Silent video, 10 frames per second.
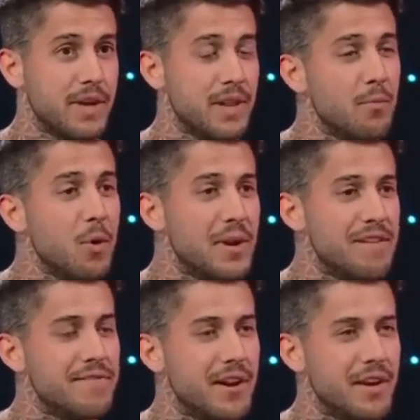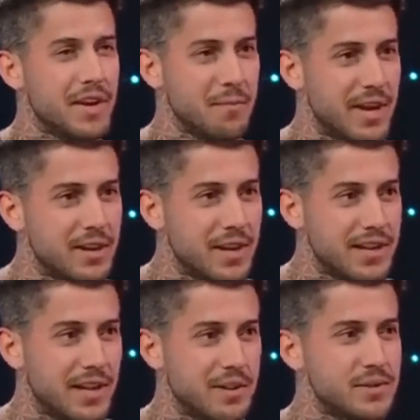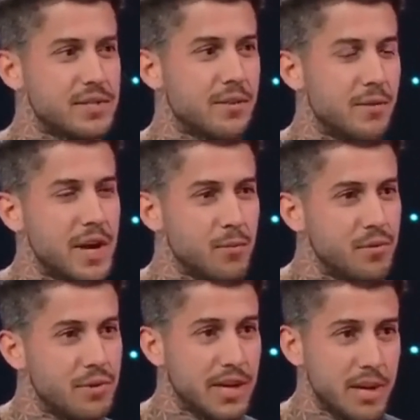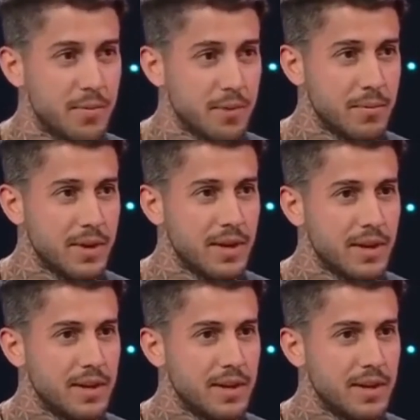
in the moment, I felt like in my gut, like it was the right move to keep him.